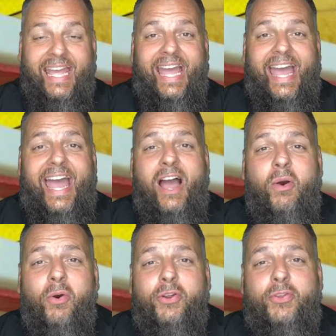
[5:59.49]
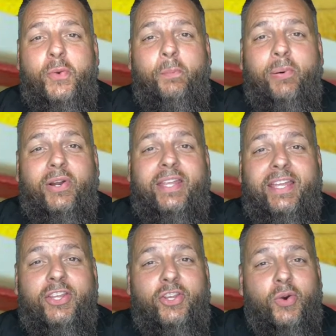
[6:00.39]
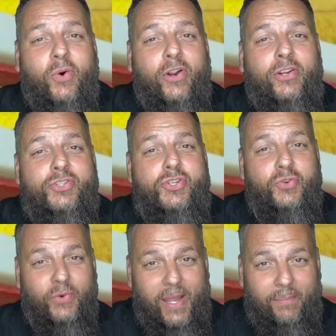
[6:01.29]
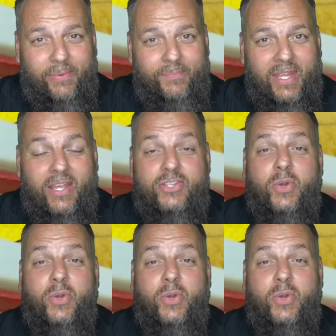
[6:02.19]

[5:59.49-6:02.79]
How are you booking your trip? So